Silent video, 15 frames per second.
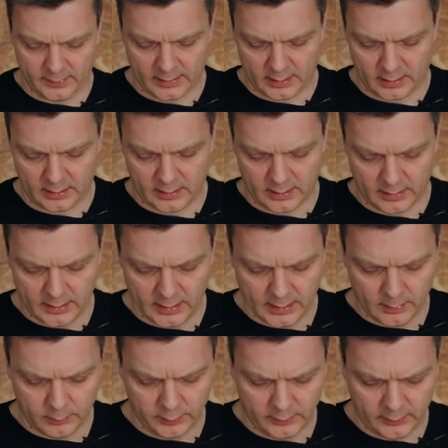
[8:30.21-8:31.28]
And I think
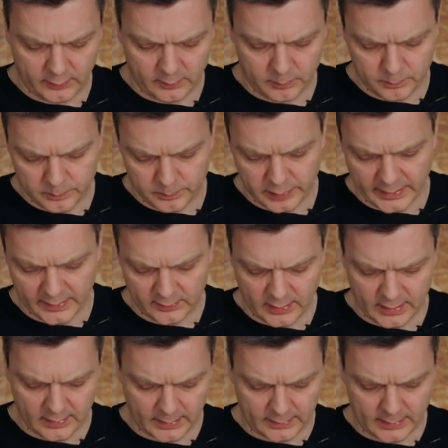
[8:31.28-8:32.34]
I would place it
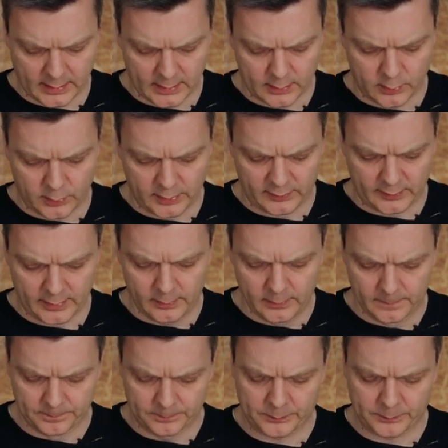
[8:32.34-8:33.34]
in that category still,